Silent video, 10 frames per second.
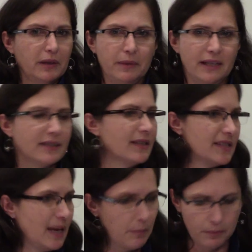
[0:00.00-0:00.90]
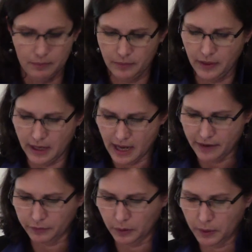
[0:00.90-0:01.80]
I mean, it's the same thing
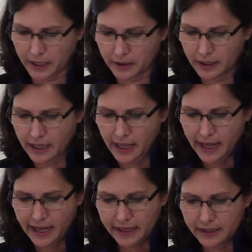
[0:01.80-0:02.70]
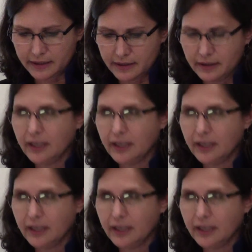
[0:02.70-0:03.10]
everywhere. And